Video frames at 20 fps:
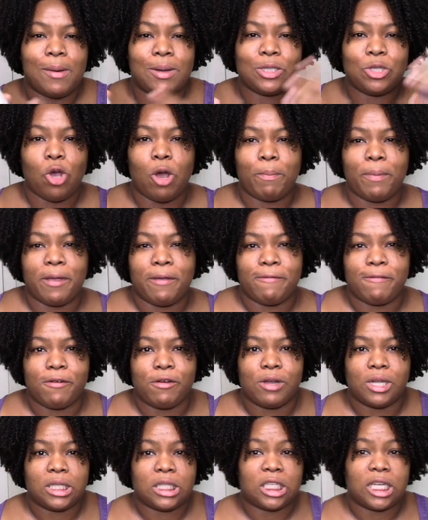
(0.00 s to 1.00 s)
was hoping for
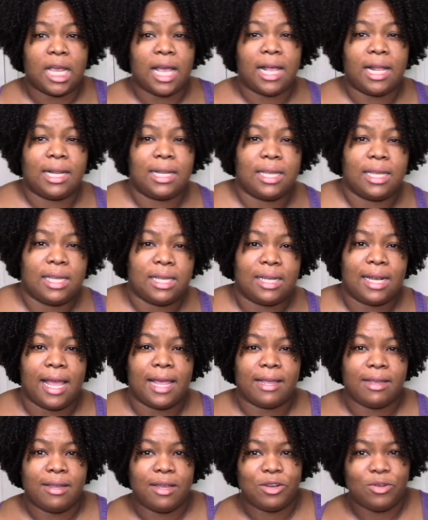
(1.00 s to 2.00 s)
a jelly
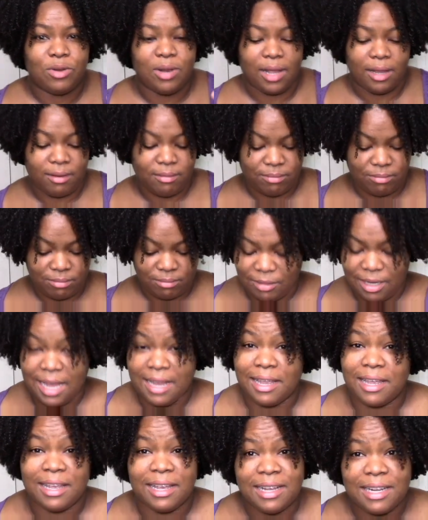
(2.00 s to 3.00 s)
like you know like
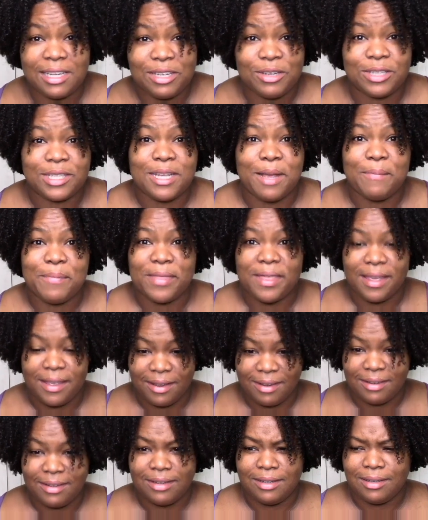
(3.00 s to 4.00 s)
kinky curly or
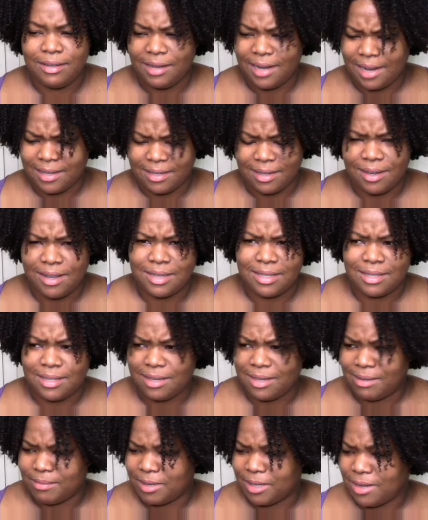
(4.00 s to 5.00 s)
something that's a
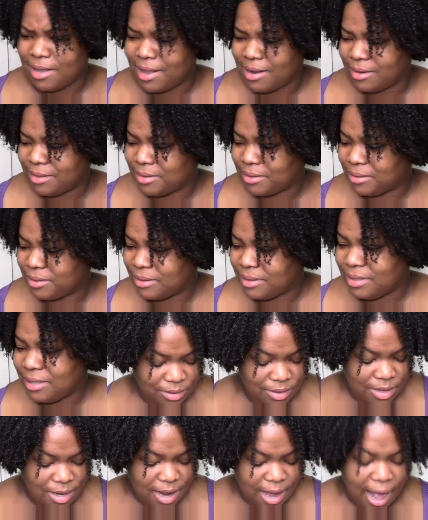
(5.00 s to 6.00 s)
custard but I don't know
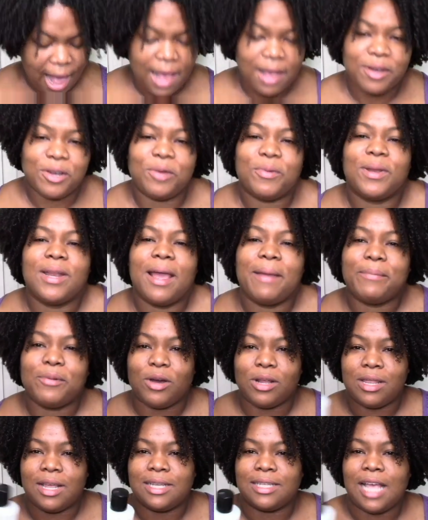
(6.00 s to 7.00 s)
I don't know, when I
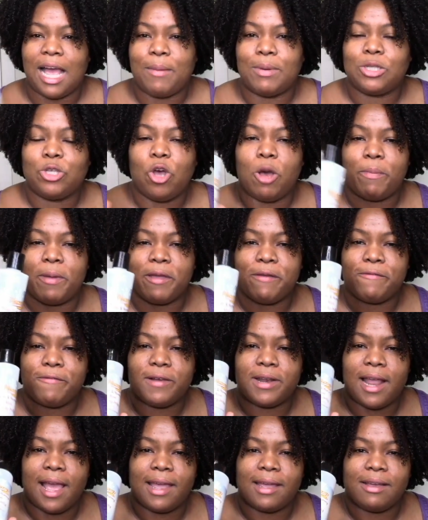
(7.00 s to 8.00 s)
bought this, I was hoping
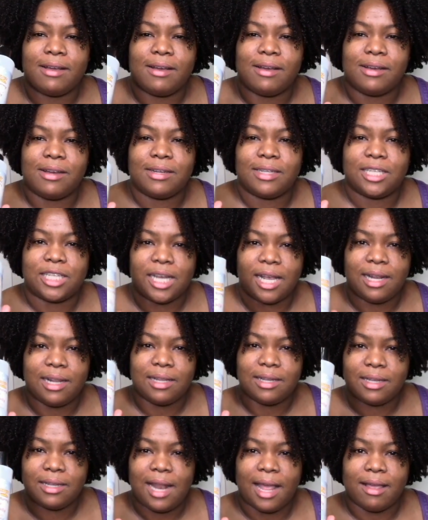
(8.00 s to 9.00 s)
for like a
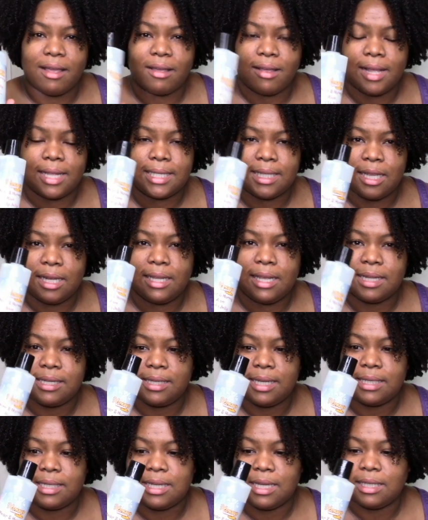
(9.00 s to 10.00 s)
gel, like a custard
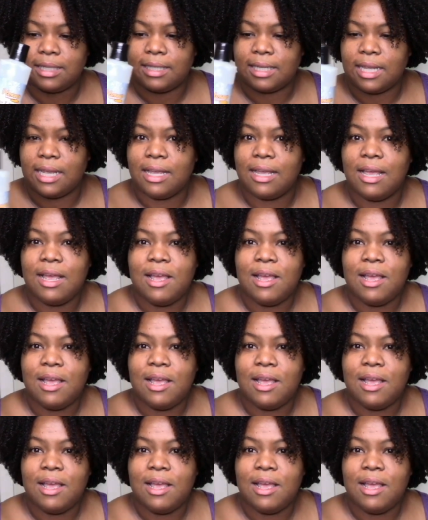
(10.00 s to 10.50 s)
consistency.